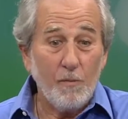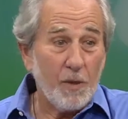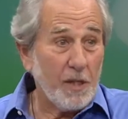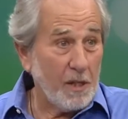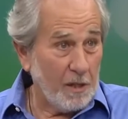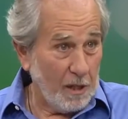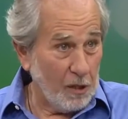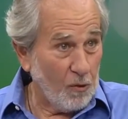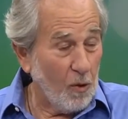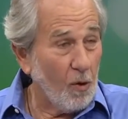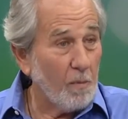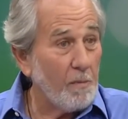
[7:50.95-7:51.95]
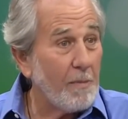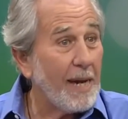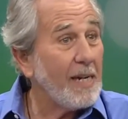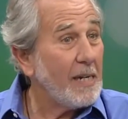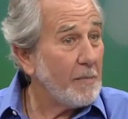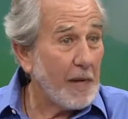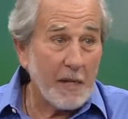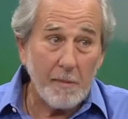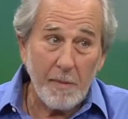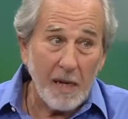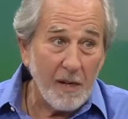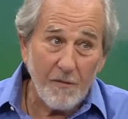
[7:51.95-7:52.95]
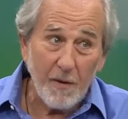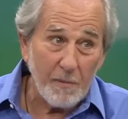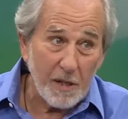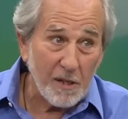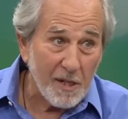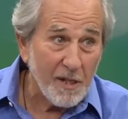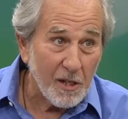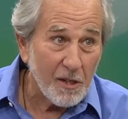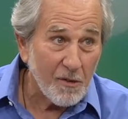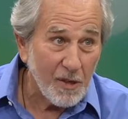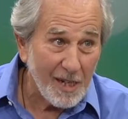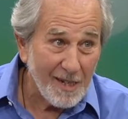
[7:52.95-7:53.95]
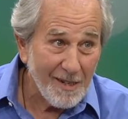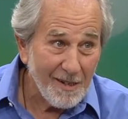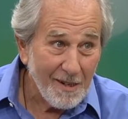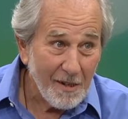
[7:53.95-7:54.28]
which is controlled mainly by the money from this industry,